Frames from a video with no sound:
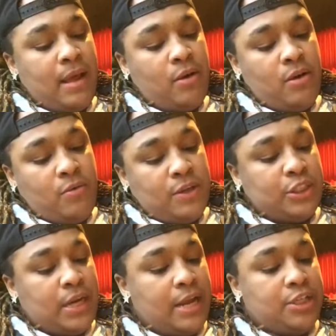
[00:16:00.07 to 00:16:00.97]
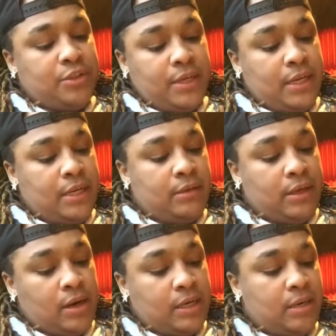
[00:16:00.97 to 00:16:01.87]
like, oh, what should I do? And then
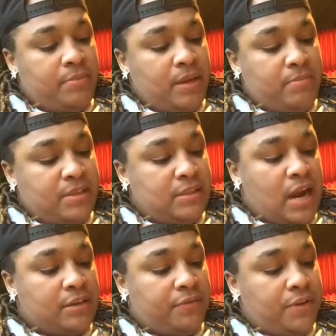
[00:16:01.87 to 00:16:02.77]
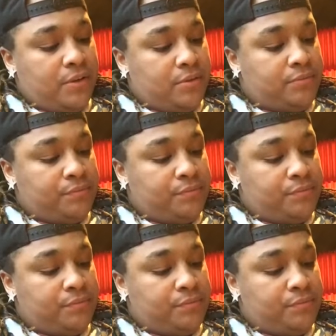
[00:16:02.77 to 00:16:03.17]
here I come being Miss Dr. Phil.